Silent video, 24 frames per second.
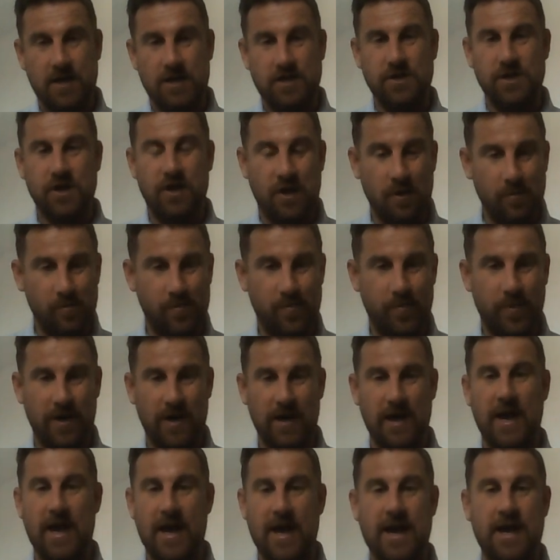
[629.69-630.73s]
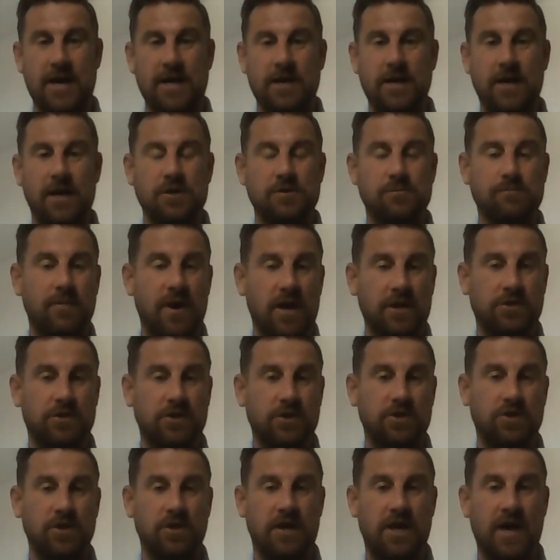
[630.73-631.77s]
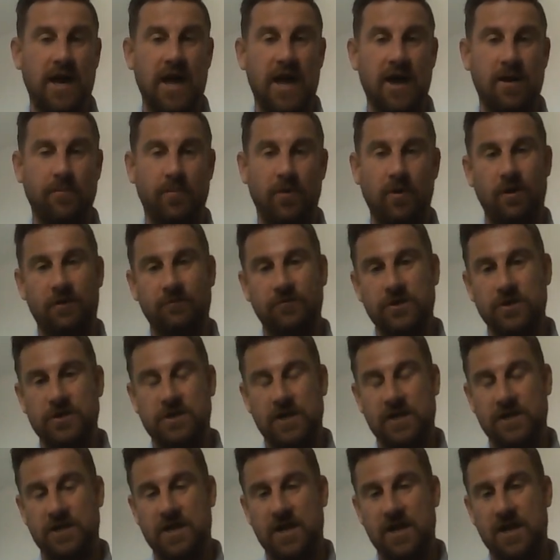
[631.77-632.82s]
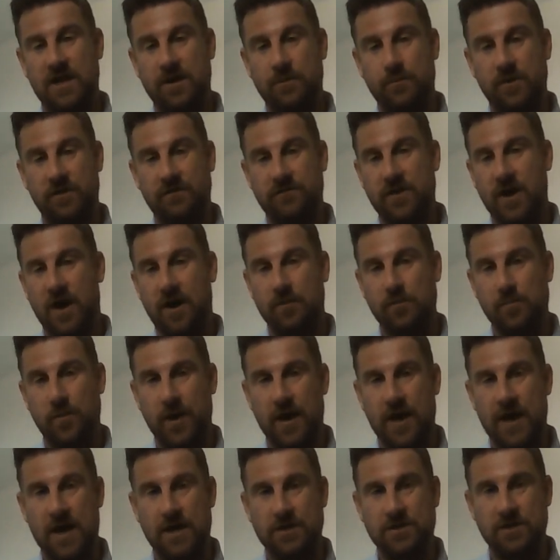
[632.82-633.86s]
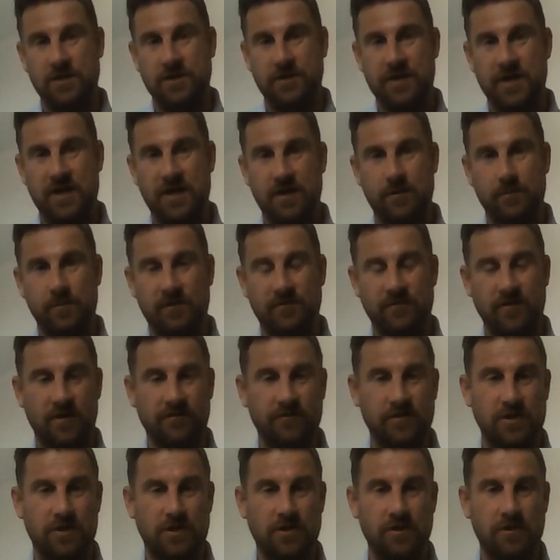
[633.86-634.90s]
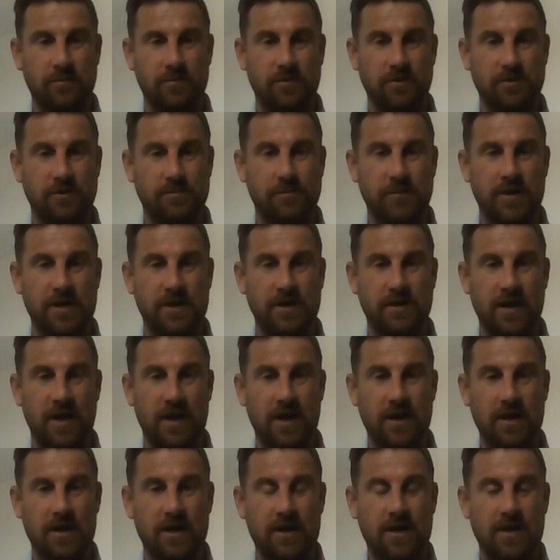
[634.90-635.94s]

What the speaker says: you can plan as much as you can, but obviously dealing with young players and dealing with other humans mean that